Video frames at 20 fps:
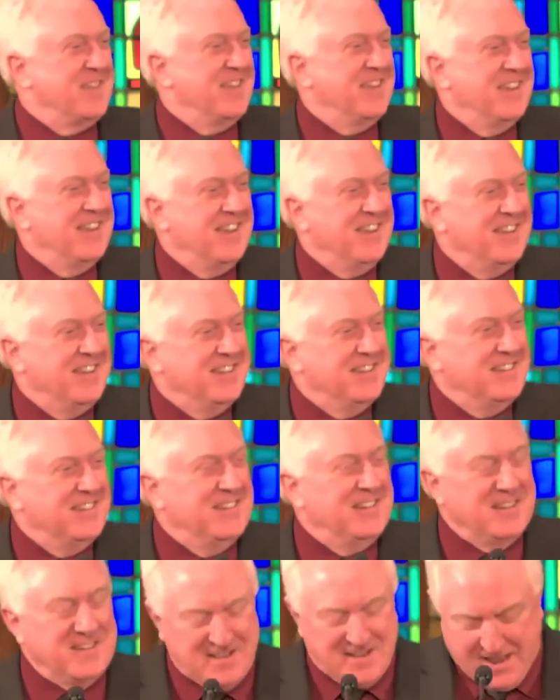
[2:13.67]
And
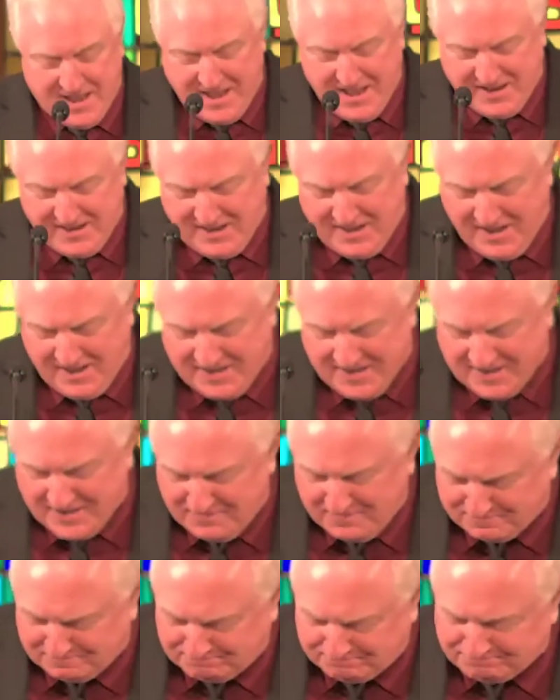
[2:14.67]
uh, Aunt
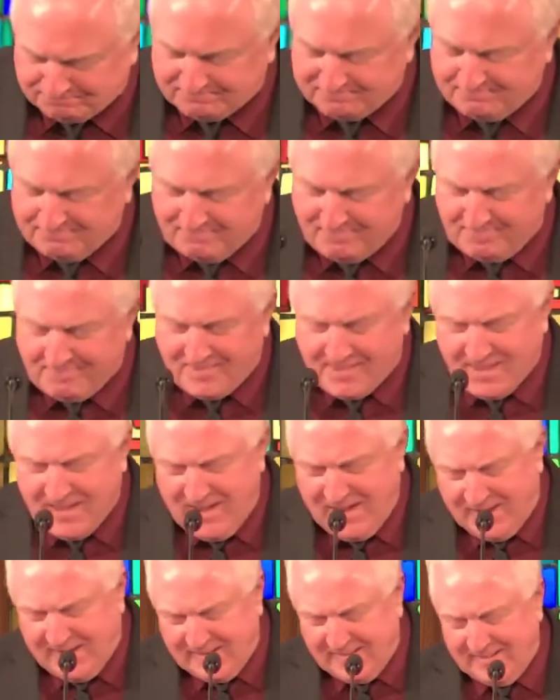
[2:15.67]
Lottie,
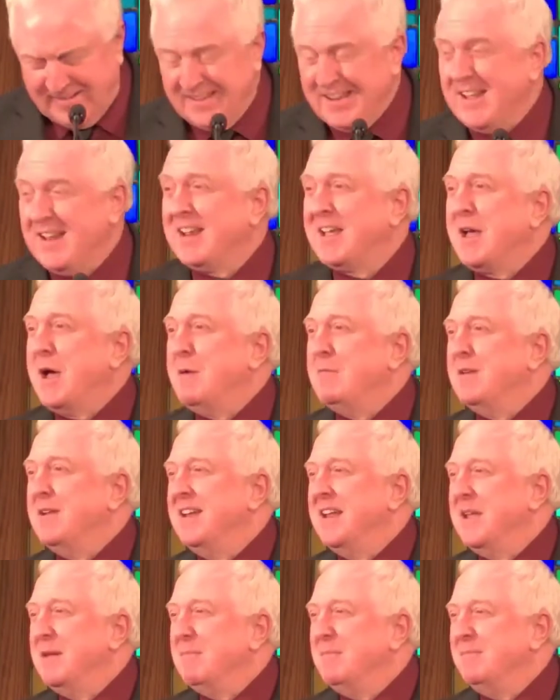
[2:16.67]
uh, it's not a common
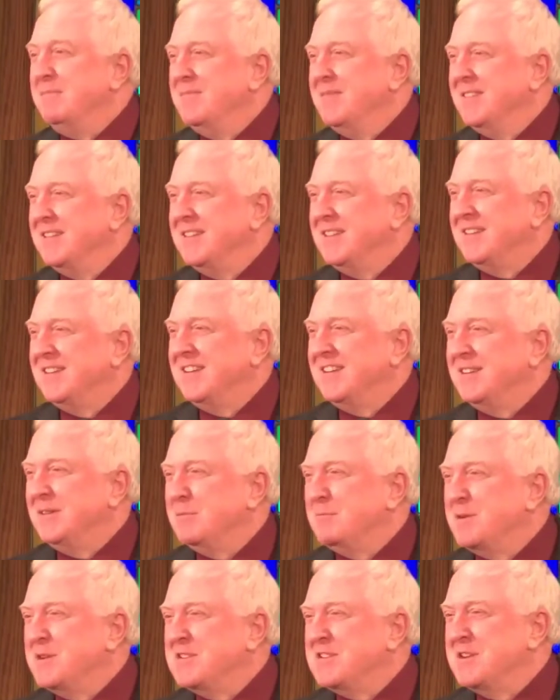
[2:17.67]
name
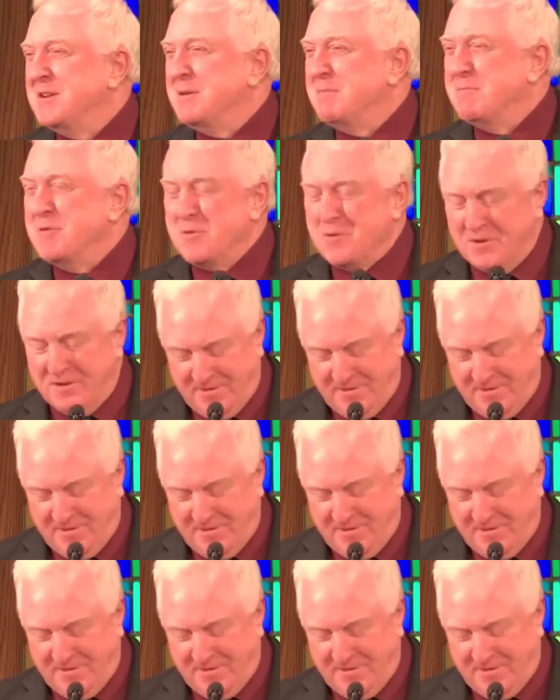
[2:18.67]
so much anymore.